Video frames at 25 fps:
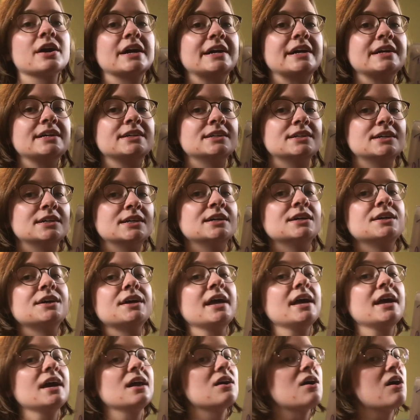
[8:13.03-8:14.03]
it,
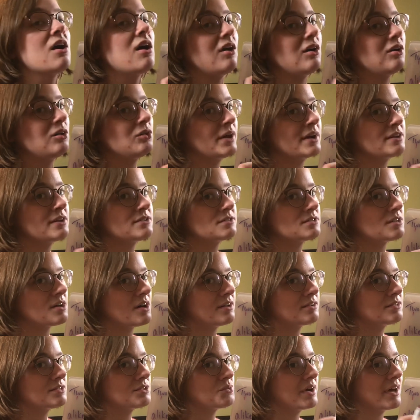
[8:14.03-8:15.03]
it always
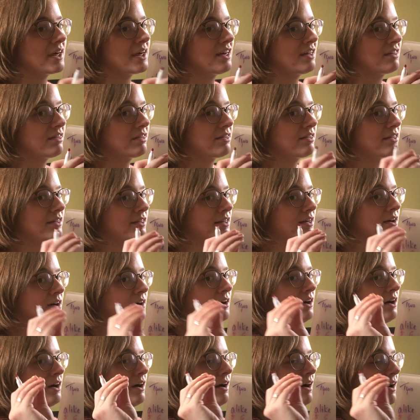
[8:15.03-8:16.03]
starts with
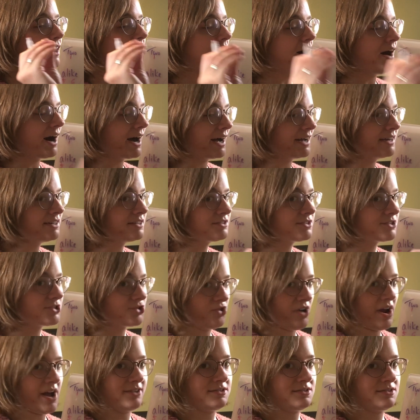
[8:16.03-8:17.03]

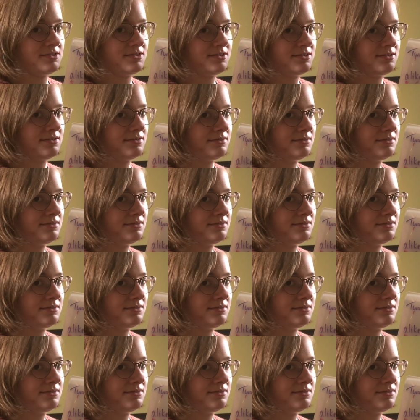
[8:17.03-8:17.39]
unstressed,